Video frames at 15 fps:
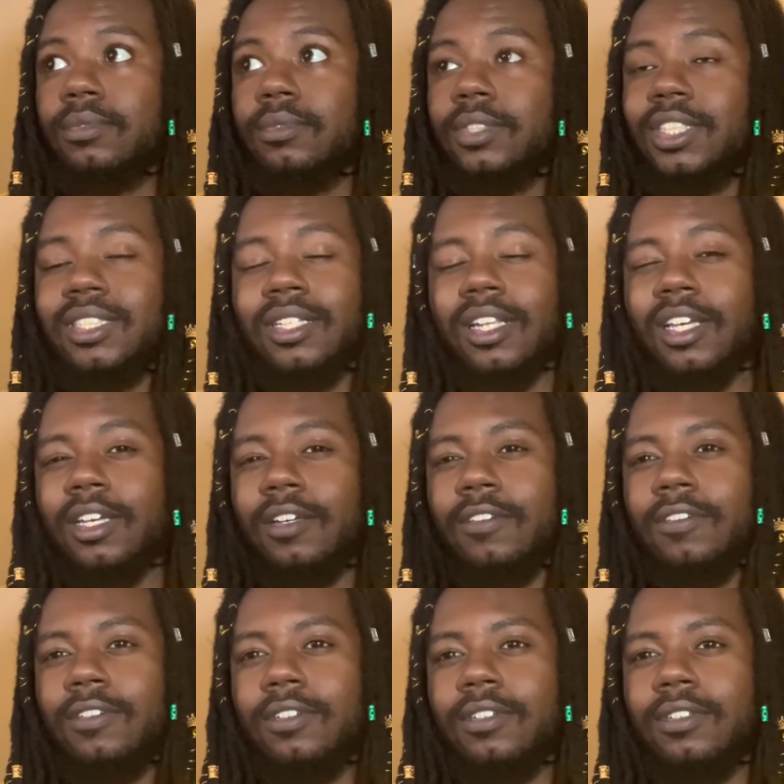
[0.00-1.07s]
just
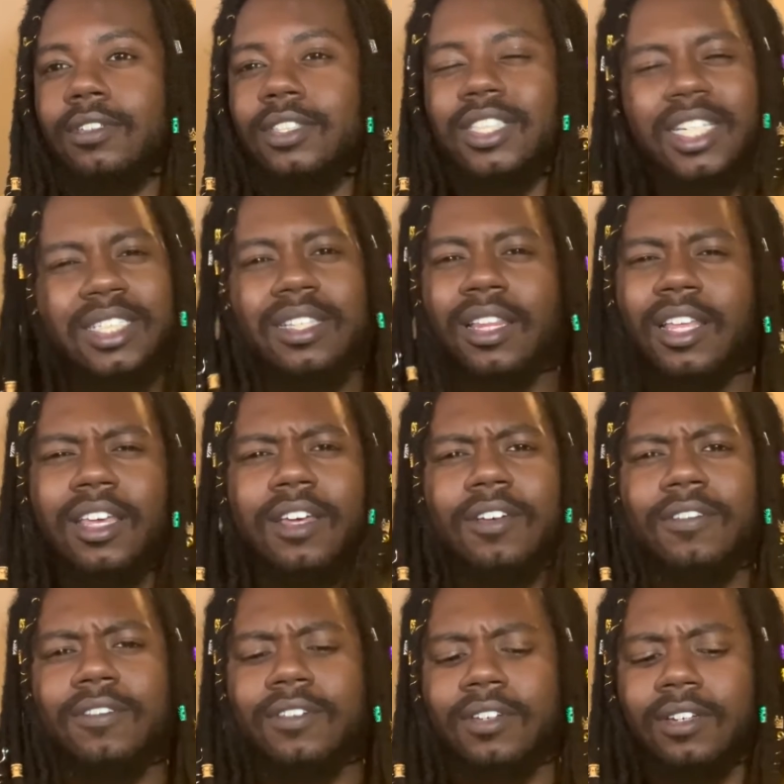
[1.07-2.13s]
live,
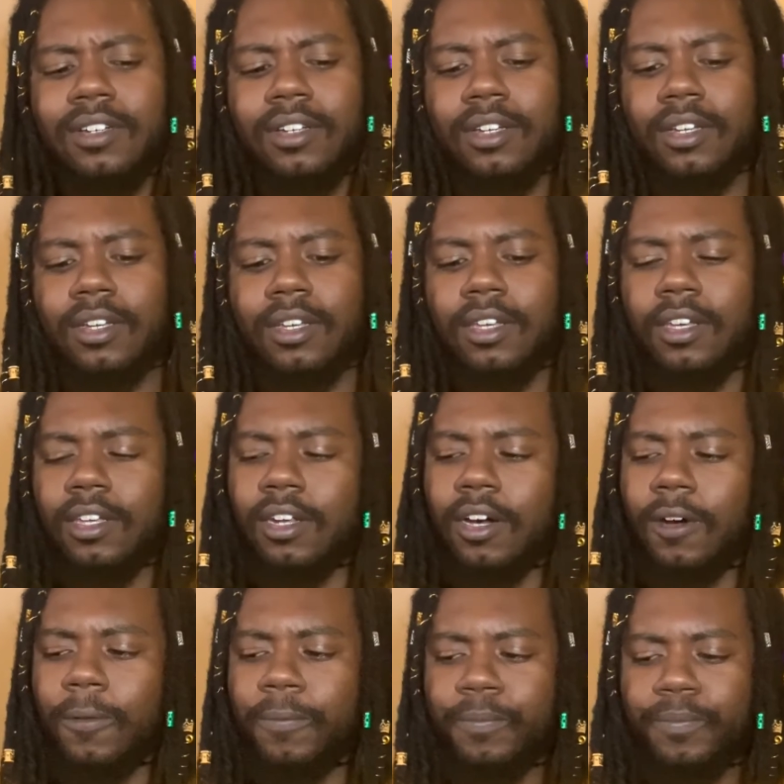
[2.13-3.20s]
you know?